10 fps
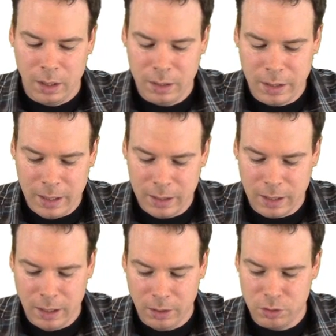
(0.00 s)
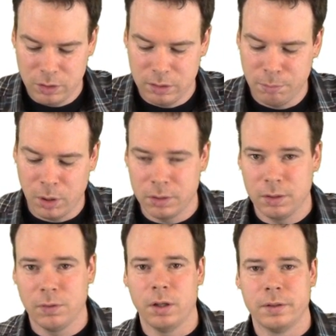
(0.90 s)
And a and k are just some
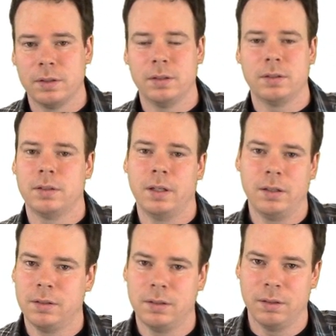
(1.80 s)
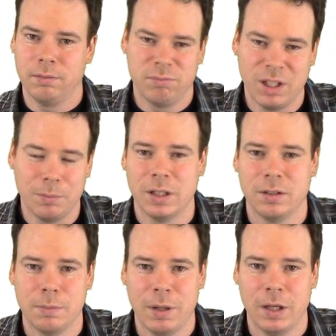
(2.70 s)
positive constants that, in some
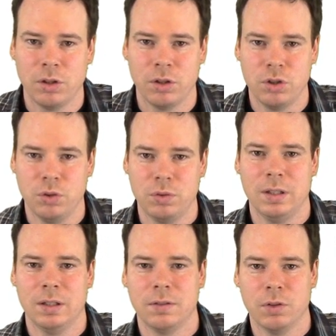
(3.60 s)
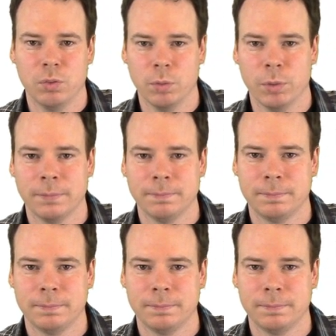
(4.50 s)
sense, depend on the juiciness of the rumor.